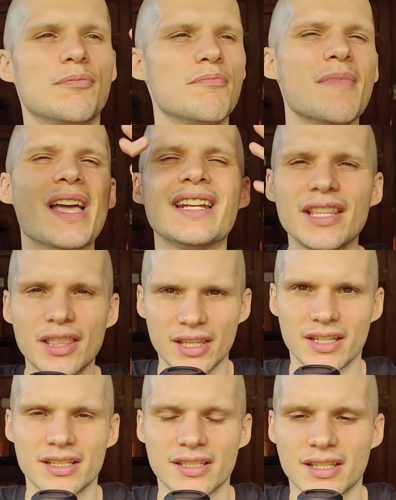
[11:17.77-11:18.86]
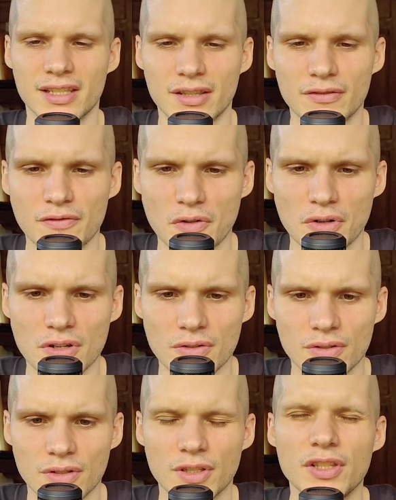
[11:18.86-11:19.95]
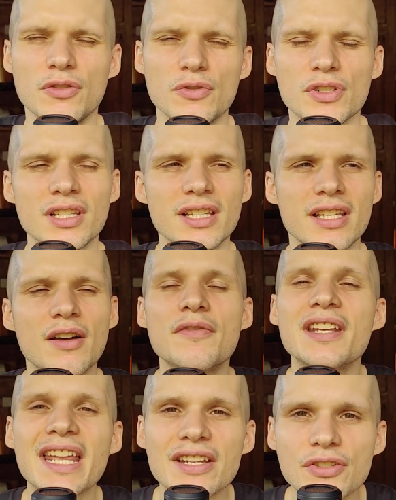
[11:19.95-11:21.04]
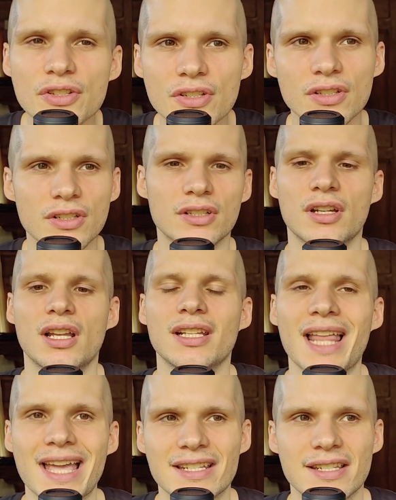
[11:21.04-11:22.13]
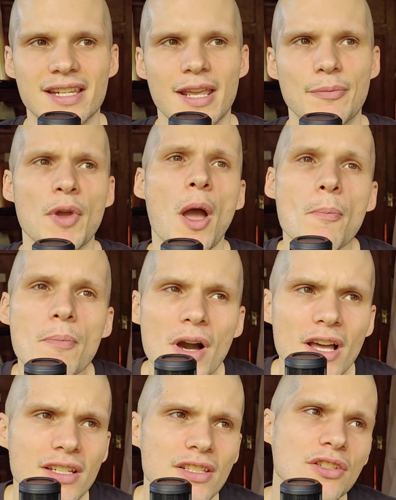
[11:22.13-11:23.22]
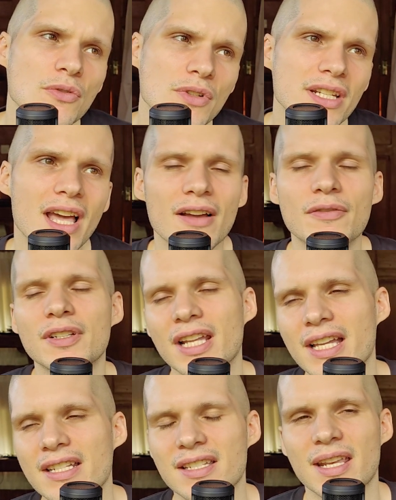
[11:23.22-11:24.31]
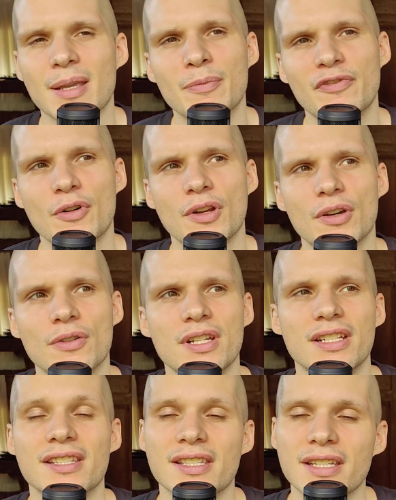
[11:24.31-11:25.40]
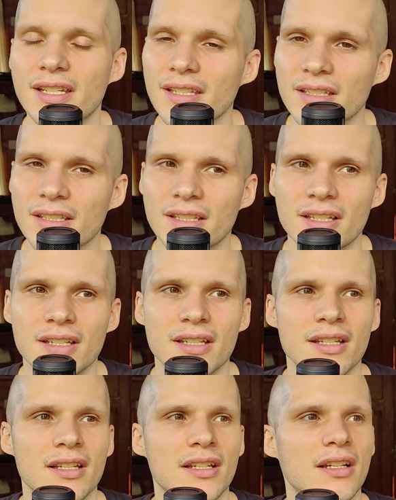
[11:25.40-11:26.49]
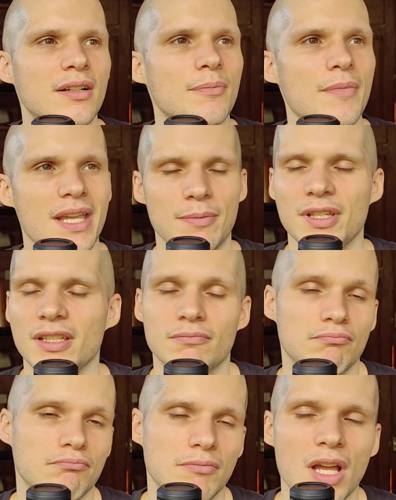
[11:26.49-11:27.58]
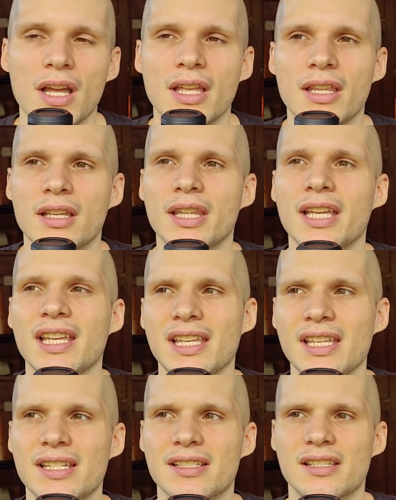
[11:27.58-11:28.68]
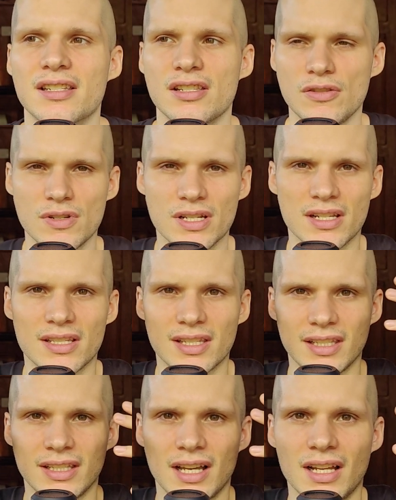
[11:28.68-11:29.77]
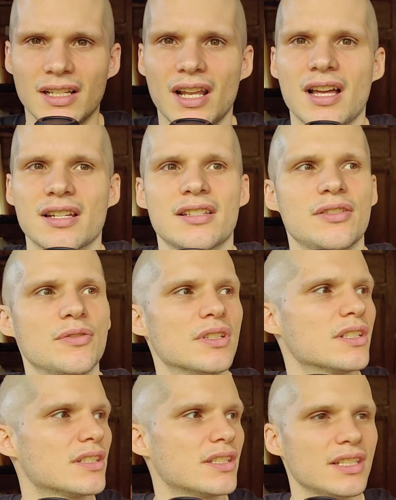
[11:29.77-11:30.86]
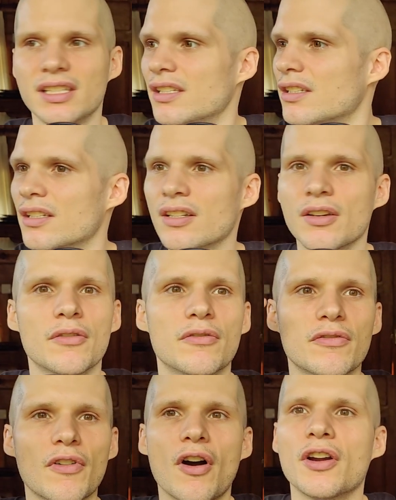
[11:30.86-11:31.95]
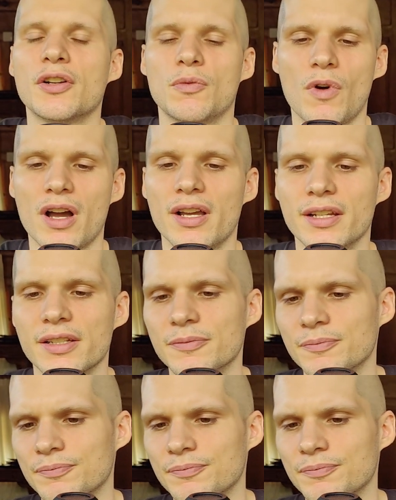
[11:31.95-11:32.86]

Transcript: many things in the photo, usually of nature, a landscape. But you can have a landscape photo in a city, maybe. The key is you can see a lot. You can see far and wide.